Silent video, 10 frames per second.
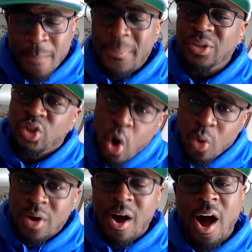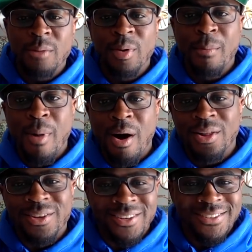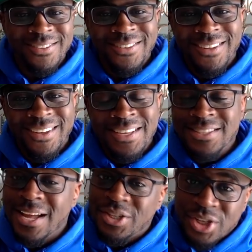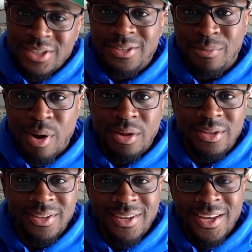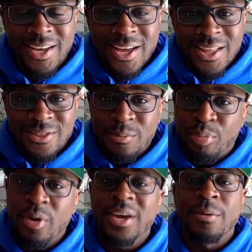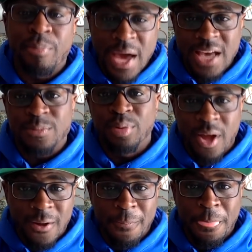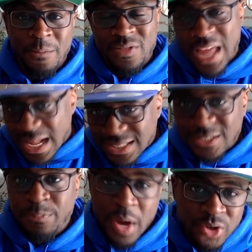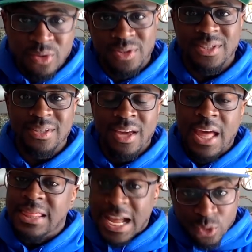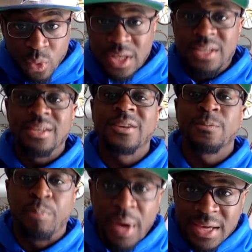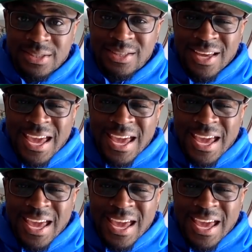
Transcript: But don't call him a mauler. He's not just a mauler. The boy can pass block. That's his specialty. That's what he does best.